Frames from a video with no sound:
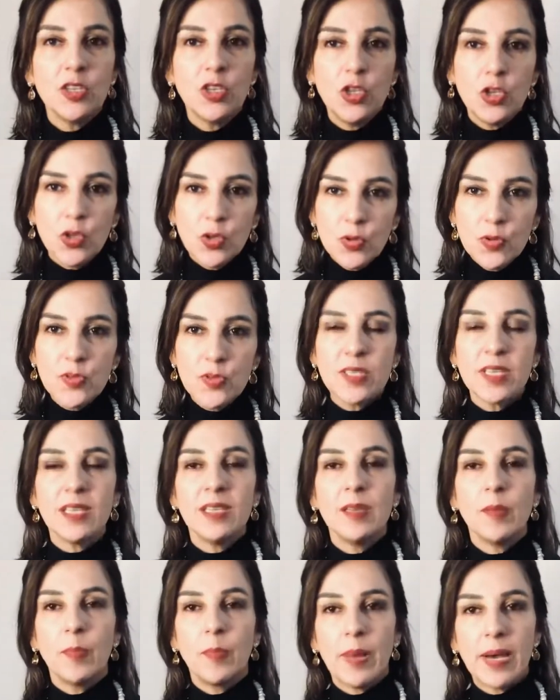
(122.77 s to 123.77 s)
used in
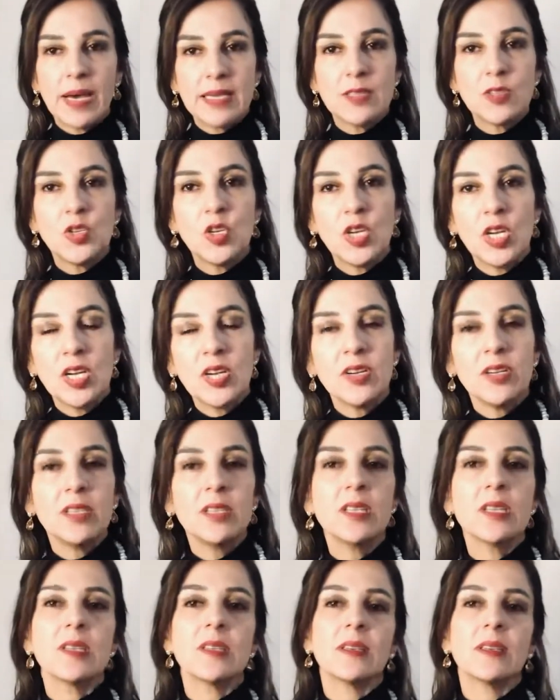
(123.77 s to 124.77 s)
the past year,
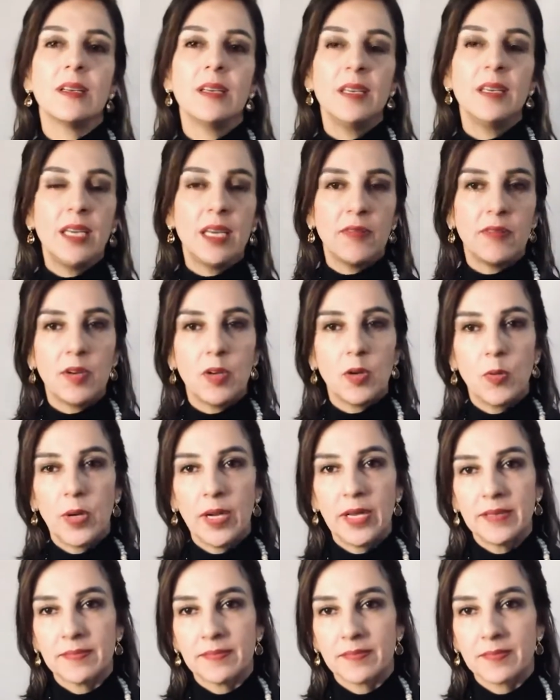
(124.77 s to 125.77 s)
just give it
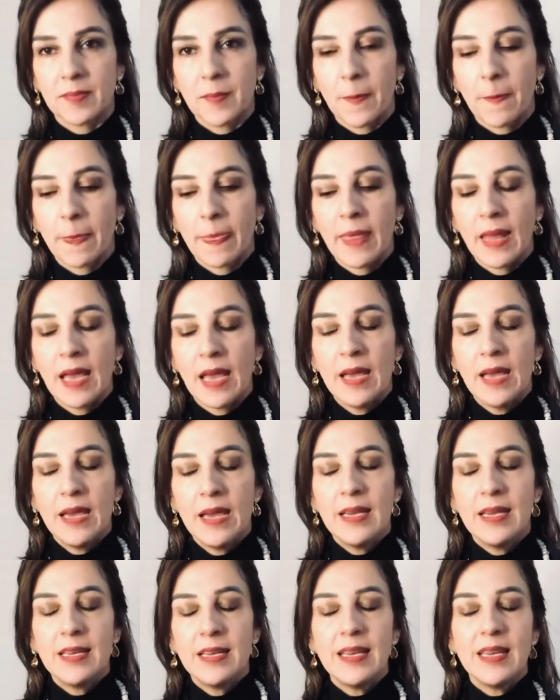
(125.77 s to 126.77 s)
away.
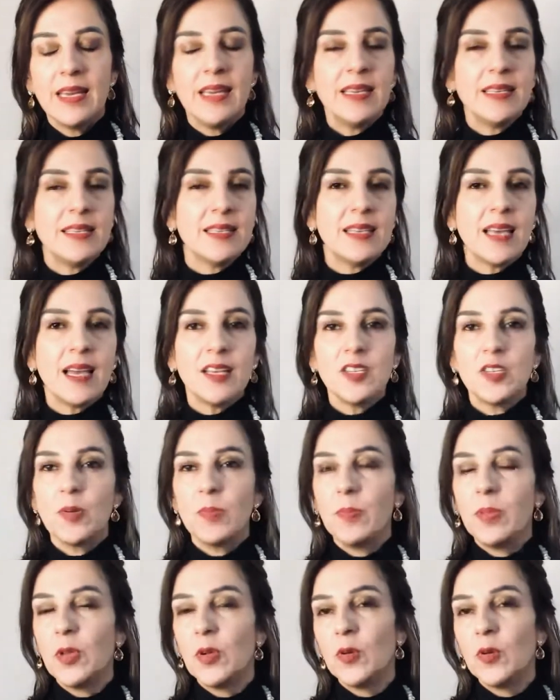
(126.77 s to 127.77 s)
It's such a
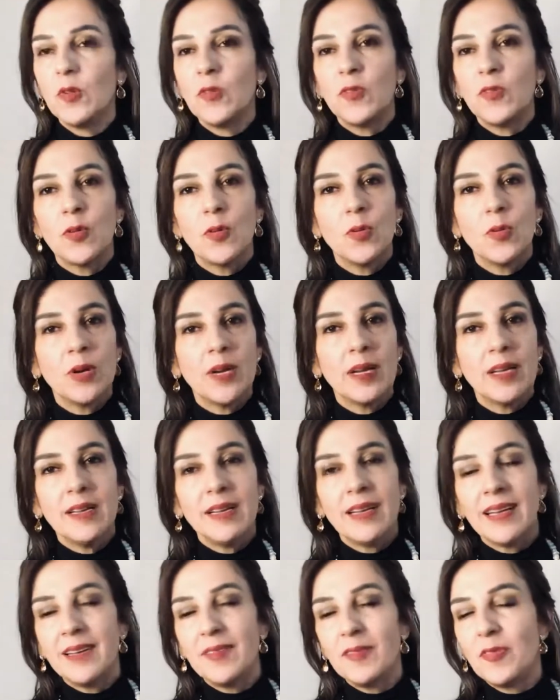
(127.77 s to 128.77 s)
beautiful
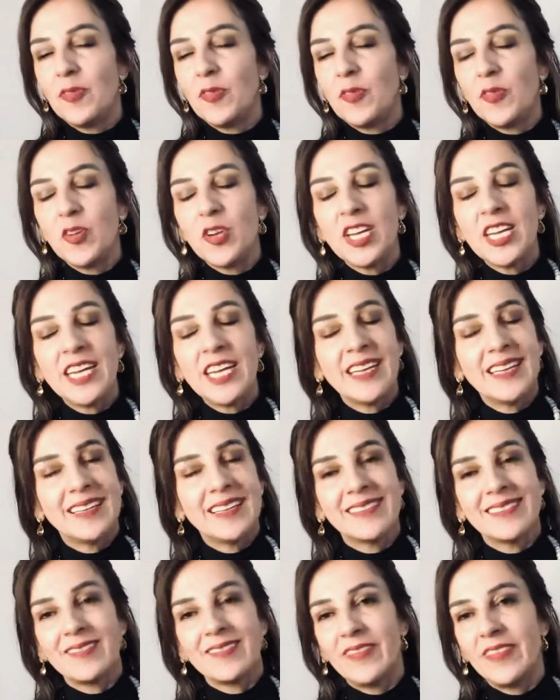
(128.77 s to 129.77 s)
and
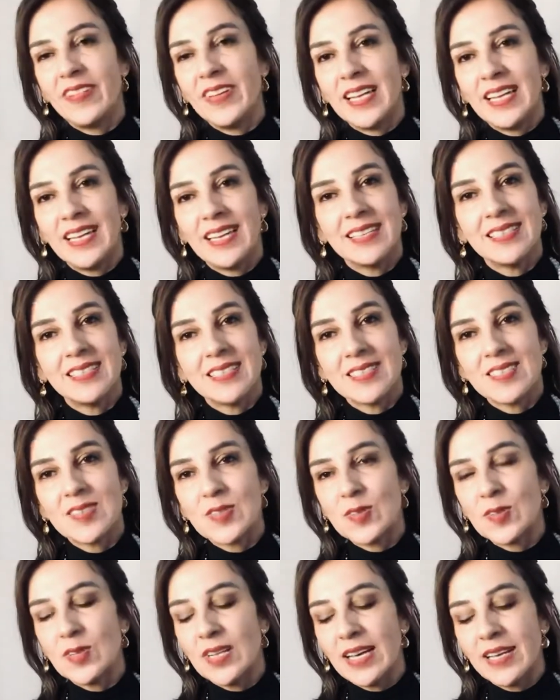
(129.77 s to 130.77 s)
freeing feeling, just to